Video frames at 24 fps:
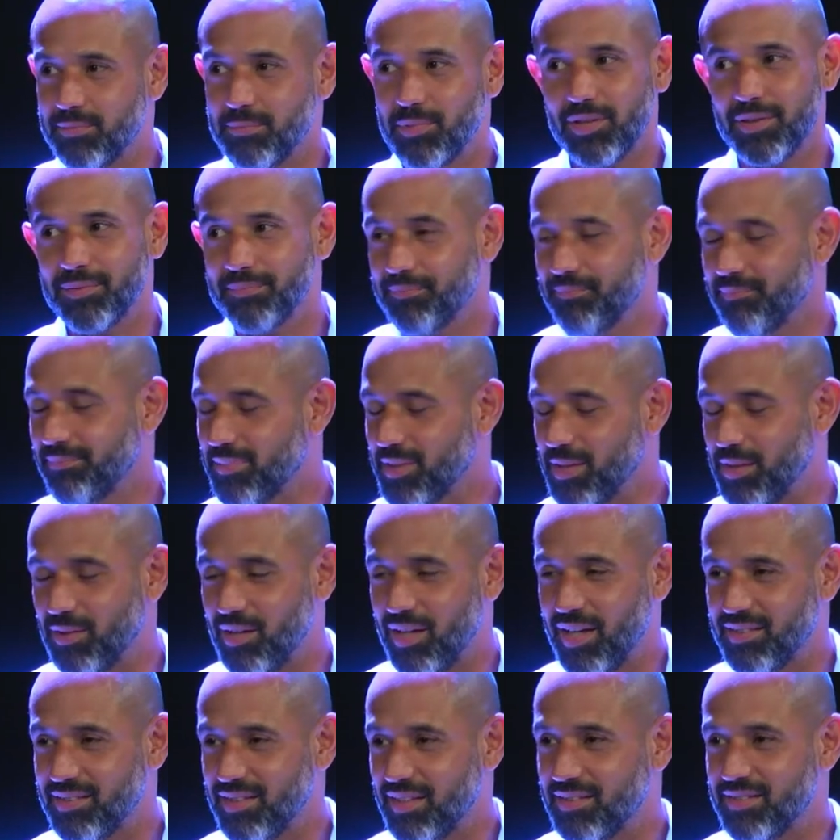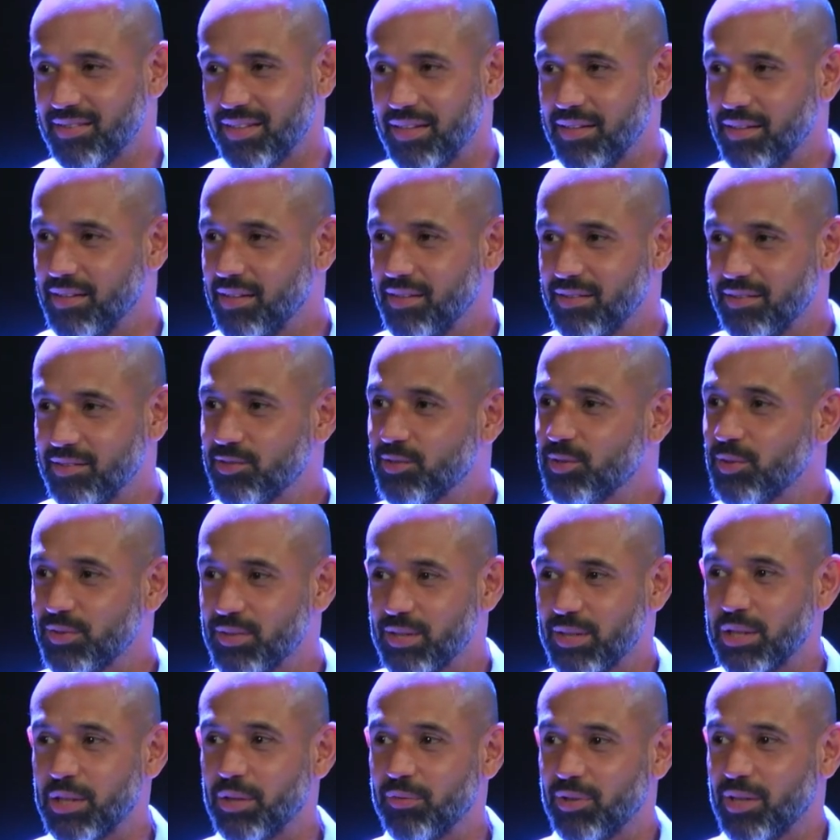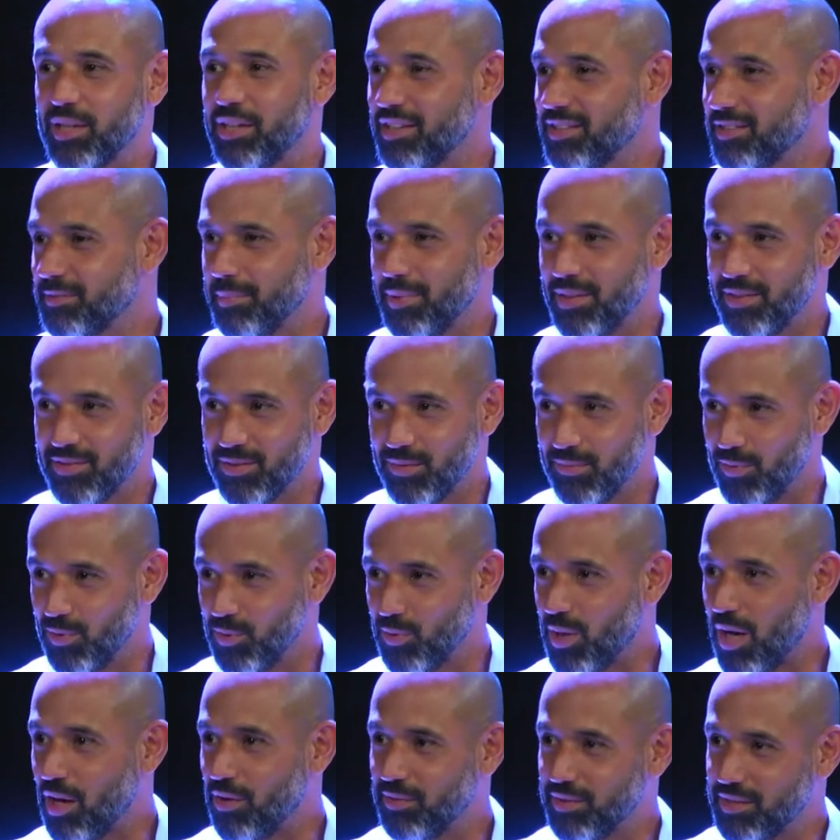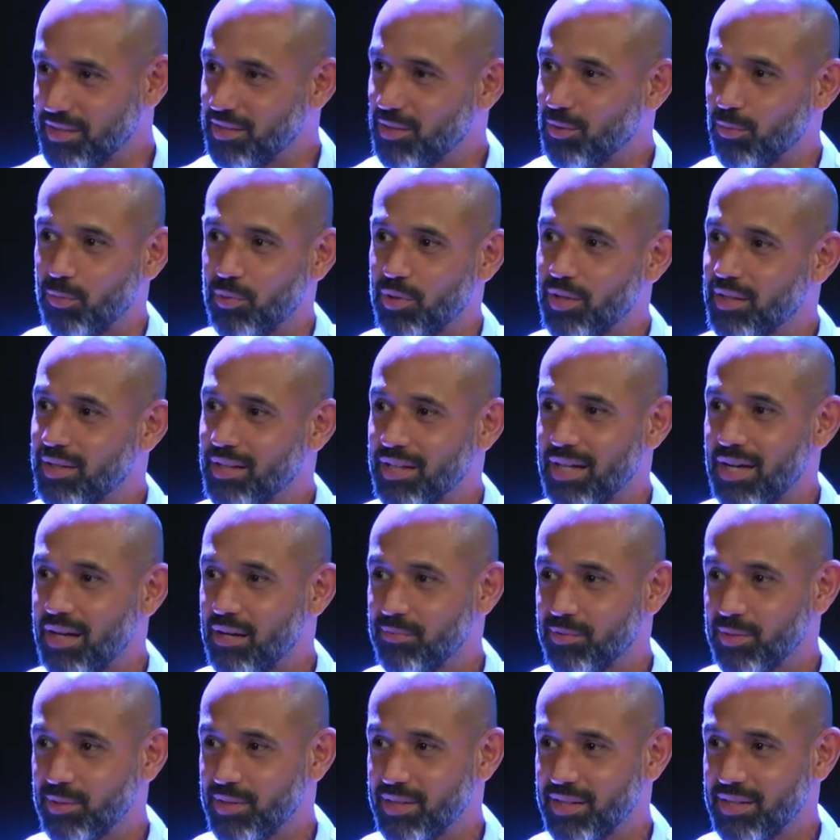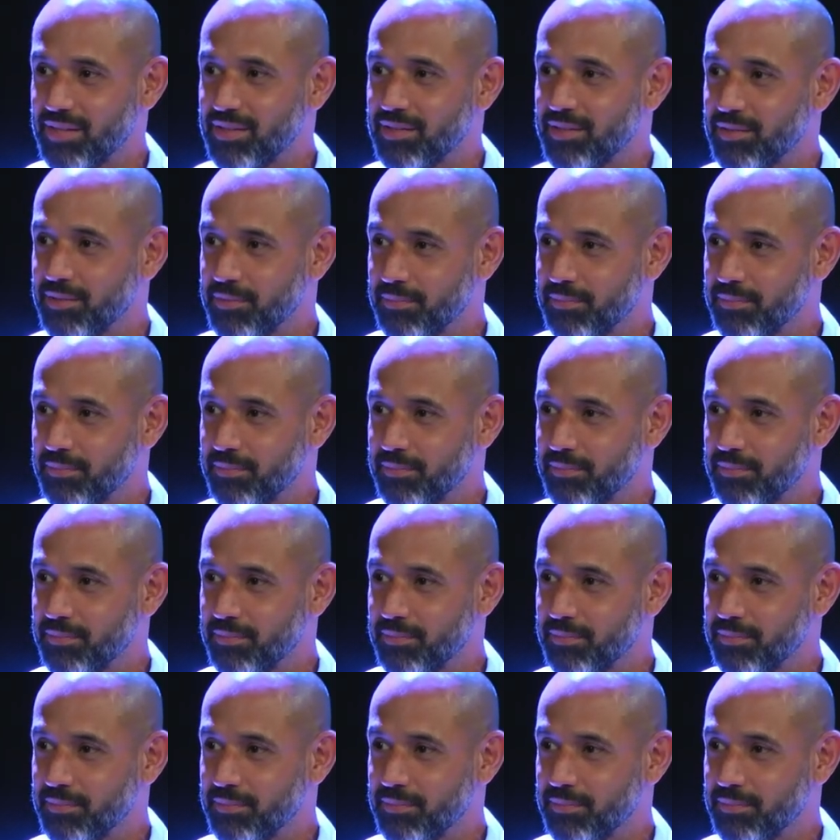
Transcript: But, you know, as I say, it is still a significant expense if you're out there working half your day, you know.